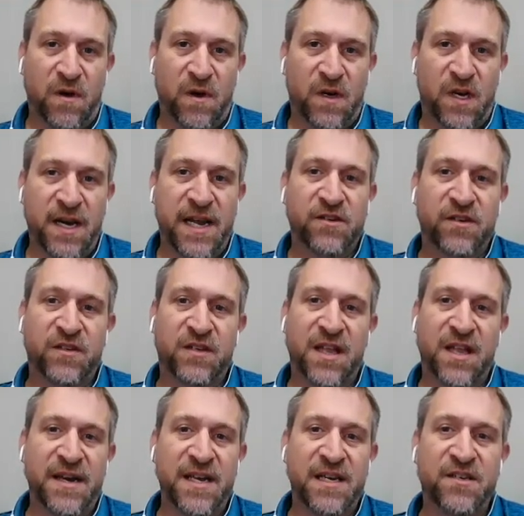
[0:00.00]
connections a
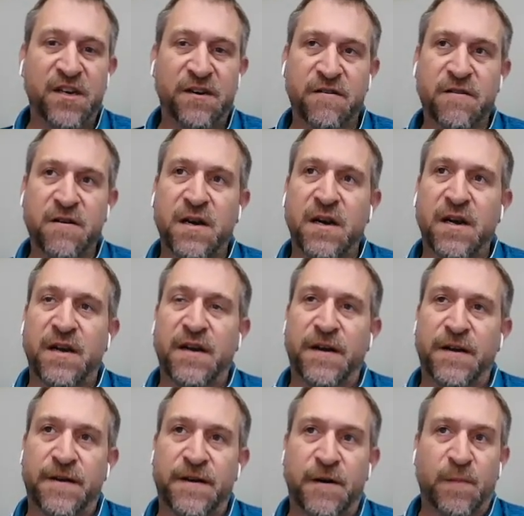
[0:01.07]
lot easier.
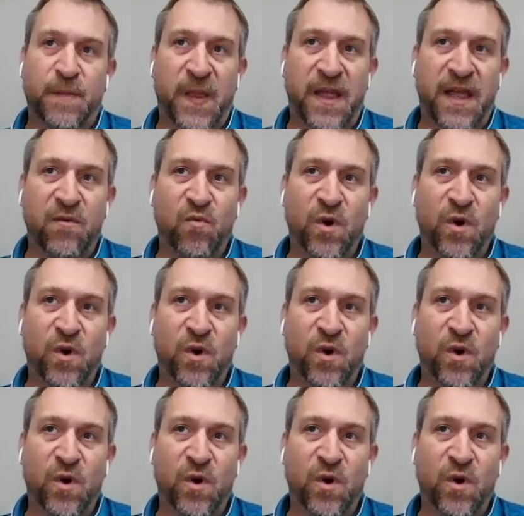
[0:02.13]
And